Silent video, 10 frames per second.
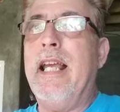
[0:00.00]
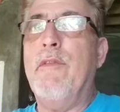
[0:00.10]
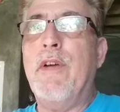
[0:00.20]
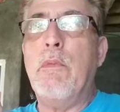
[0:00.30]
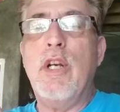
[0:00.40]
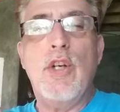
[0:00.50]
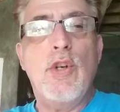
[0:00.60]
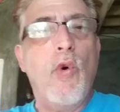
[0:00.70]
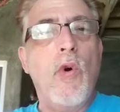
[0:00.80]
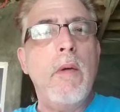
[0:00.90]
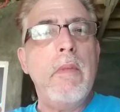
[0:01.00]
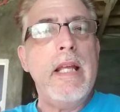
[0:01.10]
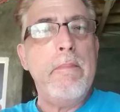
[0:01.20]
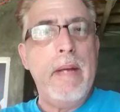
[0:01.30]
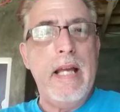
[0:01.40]
If it would have
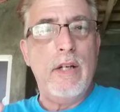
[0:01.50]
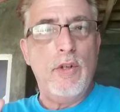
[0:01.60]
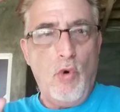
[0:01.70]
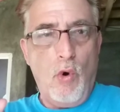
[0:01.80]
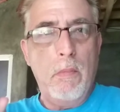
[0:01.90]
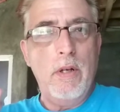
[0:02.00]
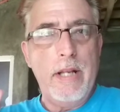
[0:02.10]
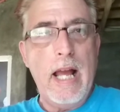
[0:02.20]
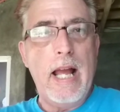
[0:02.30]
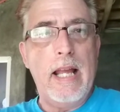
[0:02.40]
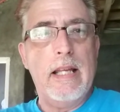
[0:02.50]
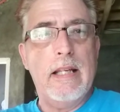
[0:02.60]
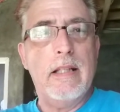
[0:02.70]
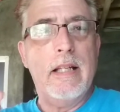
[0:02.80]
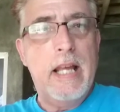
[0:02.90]
normally been a normal day
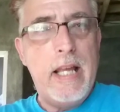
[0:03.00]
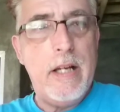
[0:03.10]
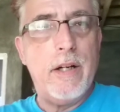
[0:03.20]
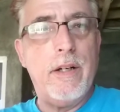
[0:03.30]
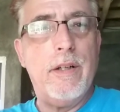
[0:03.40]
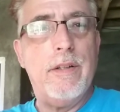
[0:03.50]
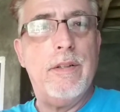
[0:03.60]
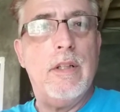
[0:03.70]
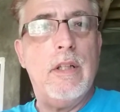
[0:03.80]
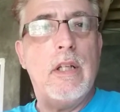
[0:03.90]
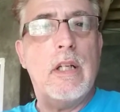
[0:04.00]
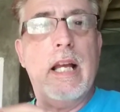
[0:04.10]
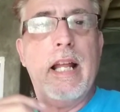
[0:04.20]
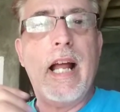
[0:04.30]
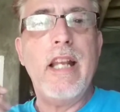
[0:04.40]
here,
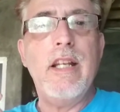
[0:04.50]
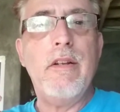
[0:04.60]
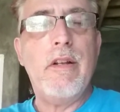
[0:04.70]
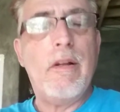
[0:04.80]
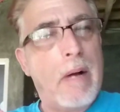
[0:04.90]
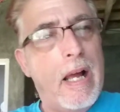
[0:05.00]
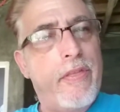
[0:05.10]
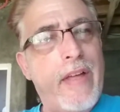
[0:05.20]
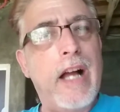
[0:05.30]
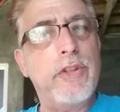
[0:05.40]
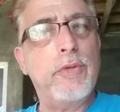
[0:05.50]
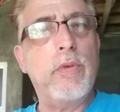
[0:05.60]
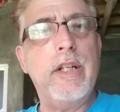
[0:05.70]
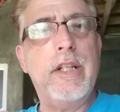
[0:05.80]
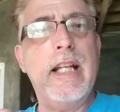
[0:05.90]
and I did my
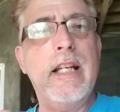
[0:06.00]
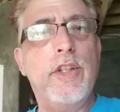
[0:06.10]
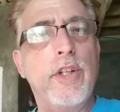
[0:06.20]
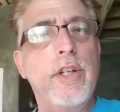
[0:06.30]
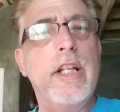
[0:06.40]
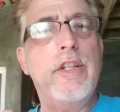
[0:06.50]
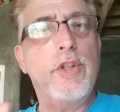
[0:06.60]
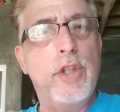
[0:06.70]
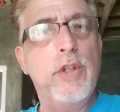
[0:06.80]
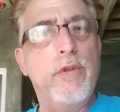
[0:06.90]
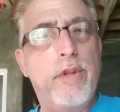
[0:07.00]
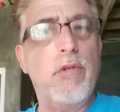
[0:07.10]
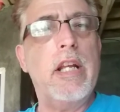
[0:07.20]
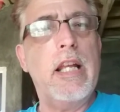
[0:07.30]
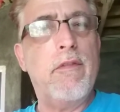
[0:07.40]
thousand would have ten, turned into two,
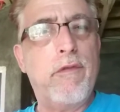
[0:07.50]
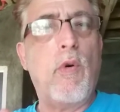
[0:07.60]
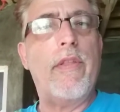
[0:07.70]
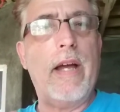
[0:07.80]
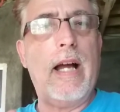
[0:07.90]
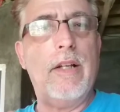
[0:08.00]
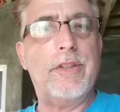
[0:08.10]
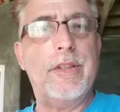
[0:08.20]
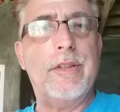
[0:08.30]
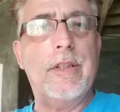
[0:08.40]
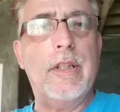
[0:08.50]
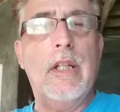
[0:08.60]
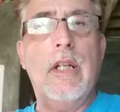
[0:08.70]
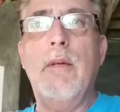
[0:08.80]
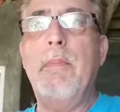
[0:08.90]
three, four thousand
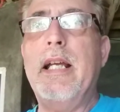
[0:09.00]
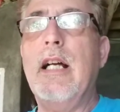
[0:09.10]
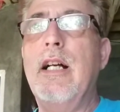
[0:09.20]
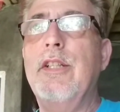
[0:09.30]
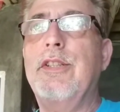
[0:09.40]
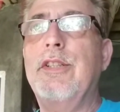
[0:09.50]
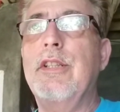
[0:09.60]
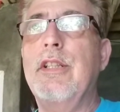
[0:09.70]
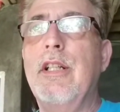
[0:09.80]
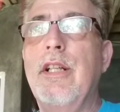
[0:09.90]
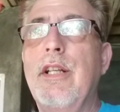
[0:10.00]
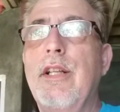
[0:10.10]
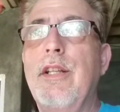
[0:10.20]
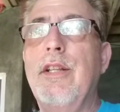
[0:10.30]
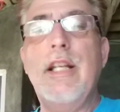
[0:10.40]
because uh,
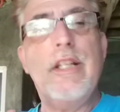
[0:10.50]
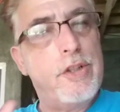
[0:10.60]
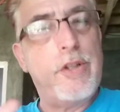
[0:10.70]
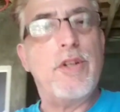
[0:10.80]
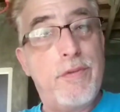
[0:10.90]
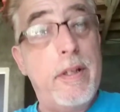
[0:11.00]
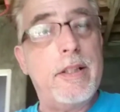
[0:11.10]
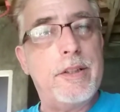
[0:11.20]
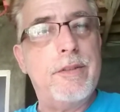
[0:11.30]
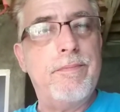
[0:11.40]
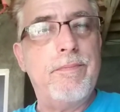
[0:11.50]
they just charge fees.